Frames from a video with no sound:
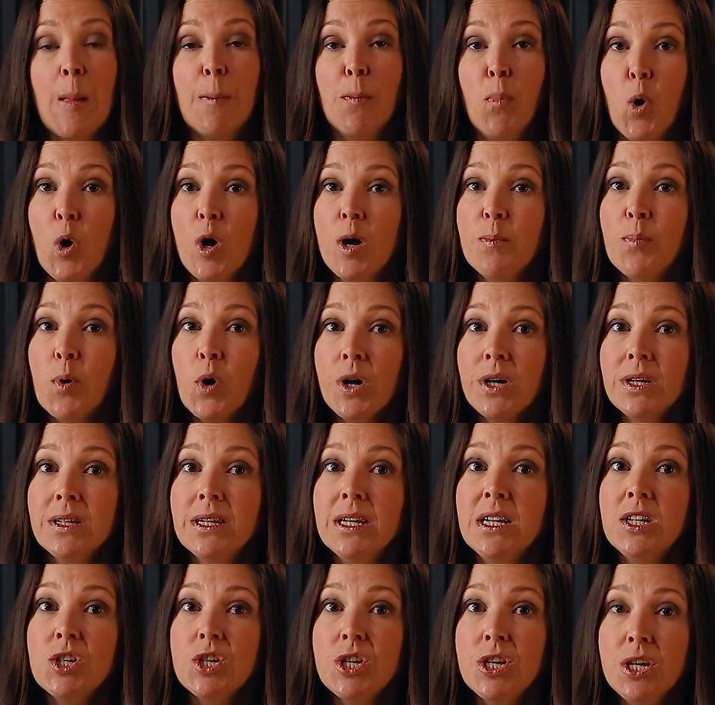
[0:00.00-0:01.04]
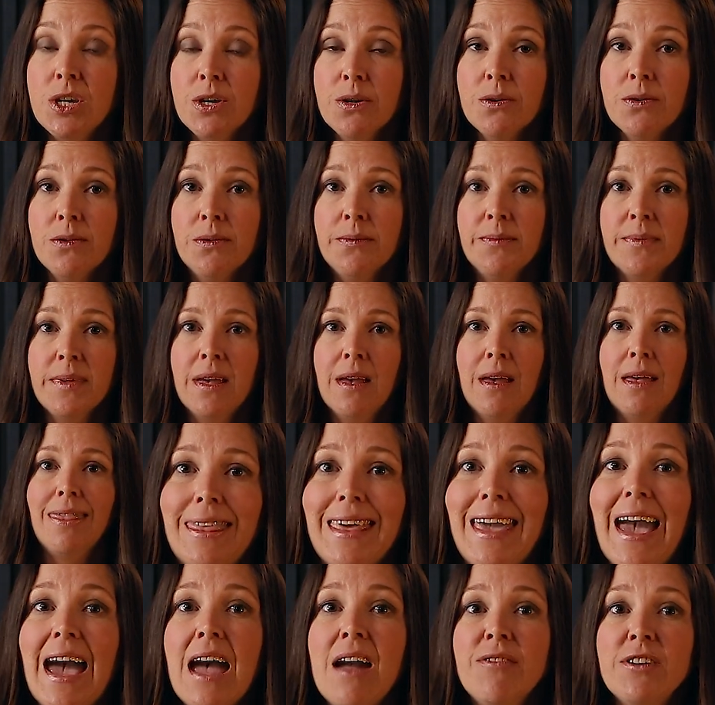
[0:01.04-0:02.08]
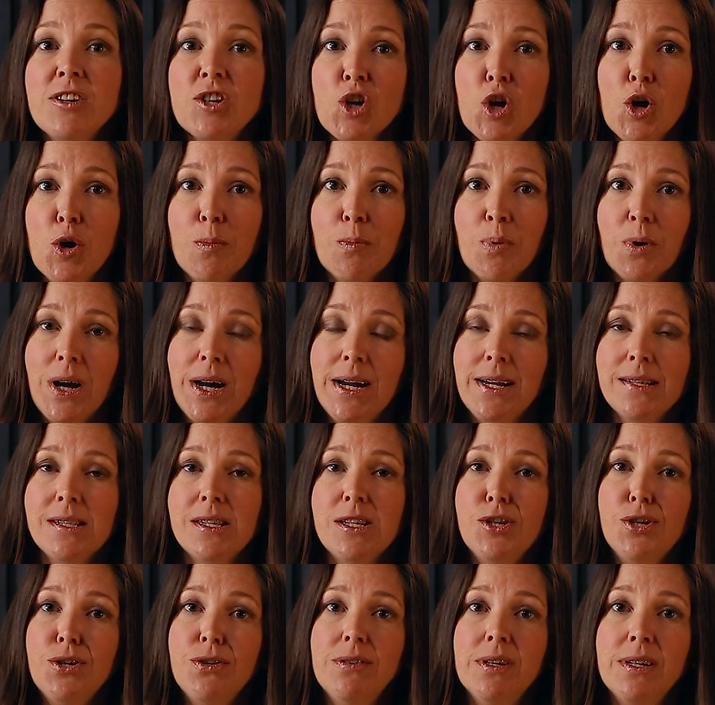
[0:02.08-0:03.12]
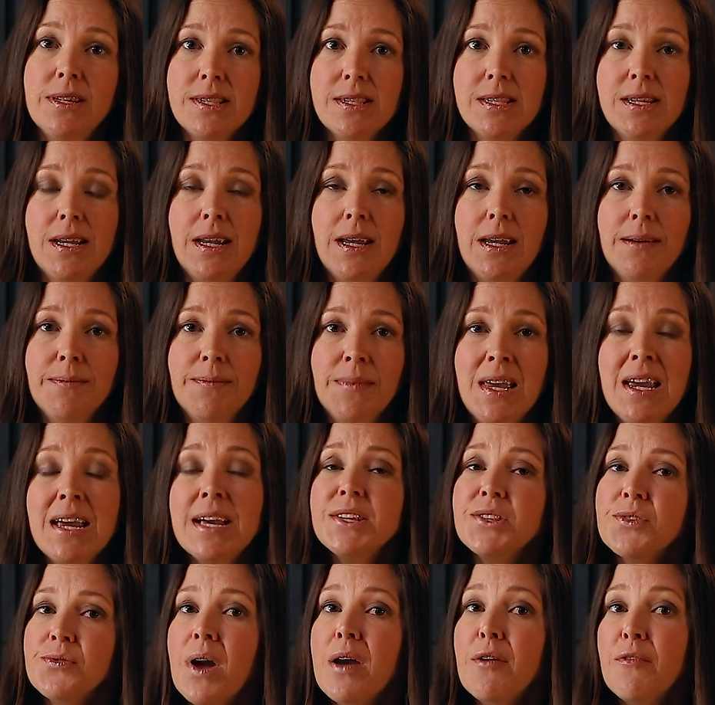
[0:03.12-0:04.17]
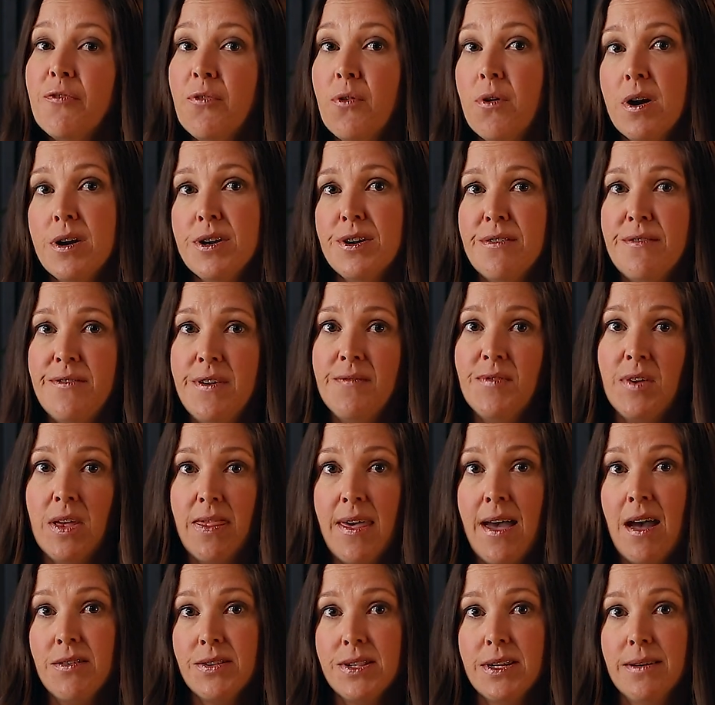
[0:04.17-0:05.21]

More importantly to you, the average home price in Union City is around $450,000.